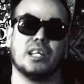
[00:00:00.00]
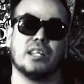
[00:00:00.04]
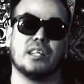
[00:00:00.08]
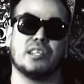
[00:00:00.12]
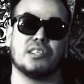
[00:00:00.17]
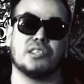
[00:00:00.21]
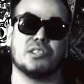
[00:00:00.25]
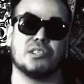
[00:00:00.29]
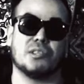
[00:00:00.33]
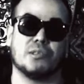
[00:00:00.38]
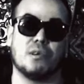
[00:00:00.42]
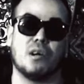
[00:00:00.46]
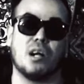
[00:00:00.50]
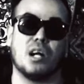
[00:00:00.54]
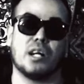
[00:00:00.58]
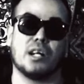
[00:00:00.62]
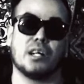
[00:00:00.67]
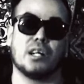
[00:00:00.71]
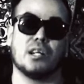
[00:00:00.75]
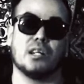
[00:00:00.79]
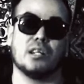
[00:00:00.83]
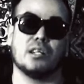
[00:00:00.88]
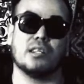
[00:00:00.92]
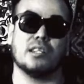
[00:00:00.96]

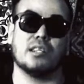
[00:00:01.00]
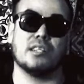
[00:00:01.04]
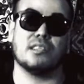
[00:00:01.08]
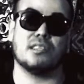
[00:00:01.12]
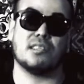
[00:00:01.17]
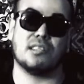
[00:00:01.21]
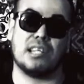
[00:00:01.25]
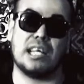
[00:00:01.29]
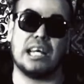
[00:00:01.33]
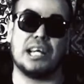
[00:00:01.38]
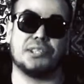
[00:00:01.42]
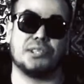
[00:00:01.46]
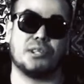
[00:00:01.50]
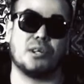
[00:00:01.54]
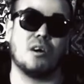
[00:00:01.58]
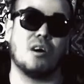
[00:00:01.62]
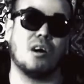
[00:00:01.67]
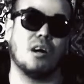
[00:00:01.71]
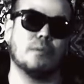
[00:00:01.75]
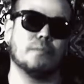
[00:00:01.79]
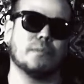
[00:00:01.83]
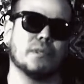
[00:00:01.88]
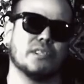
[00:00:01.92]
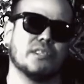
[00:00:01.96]
stronger /
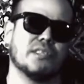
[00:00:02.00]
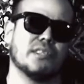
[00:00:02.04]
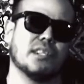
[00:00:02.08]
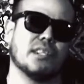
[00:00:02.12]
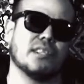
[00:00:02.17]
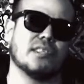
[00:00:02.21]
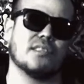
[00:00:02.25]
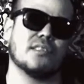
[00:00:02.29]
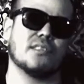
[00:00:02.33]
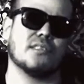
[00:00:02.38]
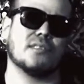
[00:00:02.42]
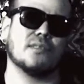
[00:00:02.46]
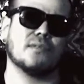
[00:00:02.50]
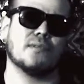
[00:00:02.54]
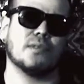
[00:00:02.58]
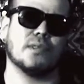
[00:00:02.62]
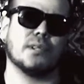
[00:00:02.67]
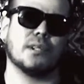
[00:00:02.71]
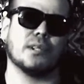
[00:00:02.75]
calmer sense,